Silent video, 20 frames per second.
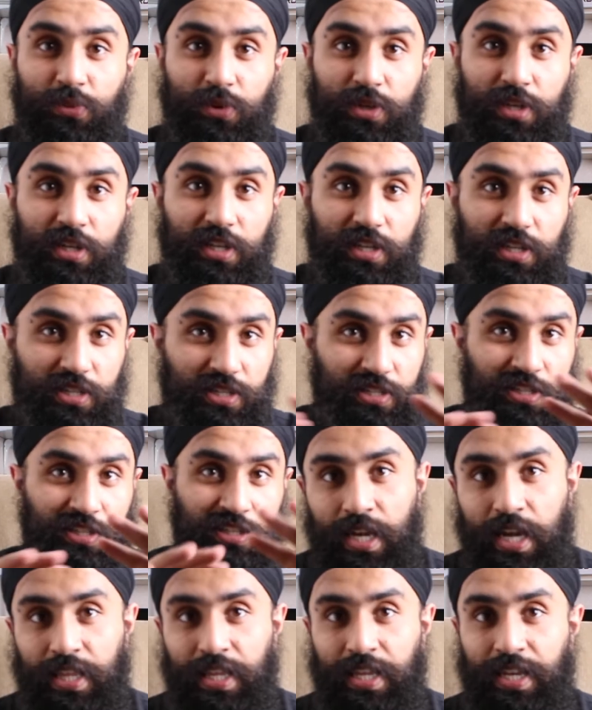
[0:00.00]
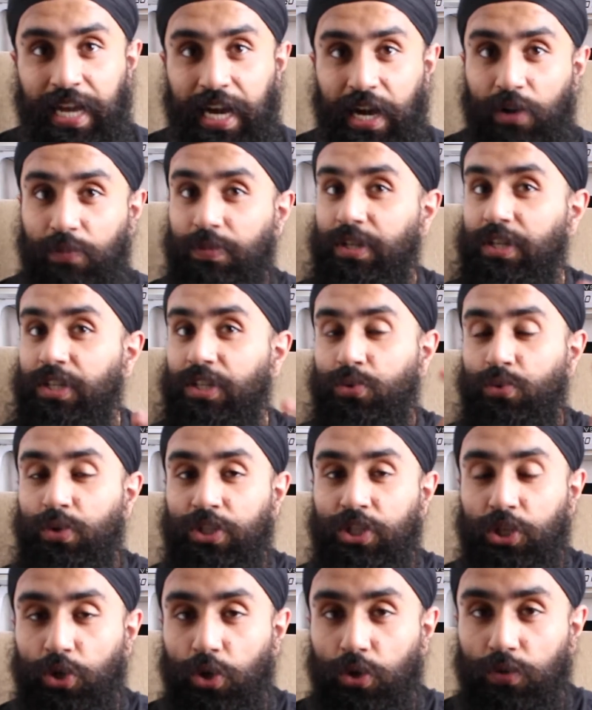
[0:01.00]
what it is. And then now I'm going to
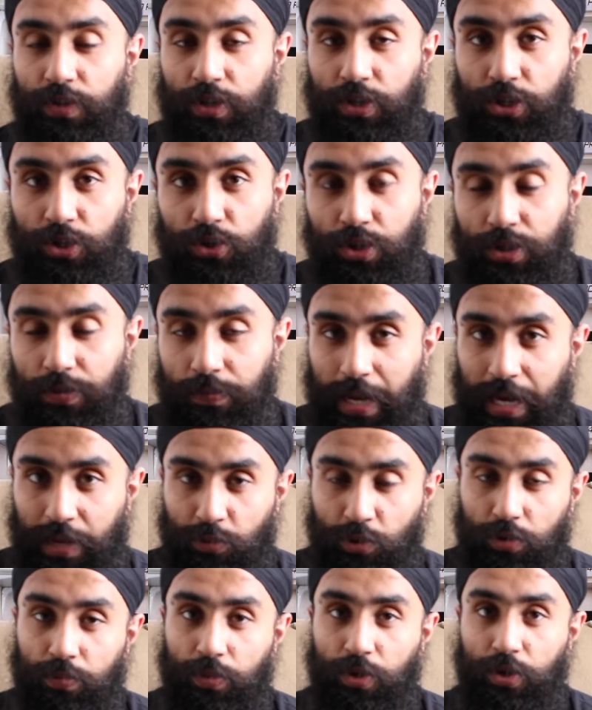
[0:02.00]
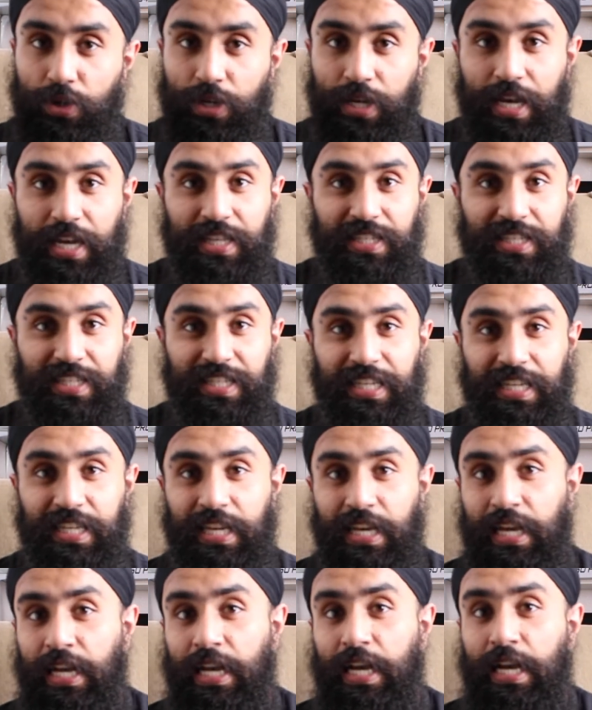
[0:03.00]
switch it over to the manual mode and see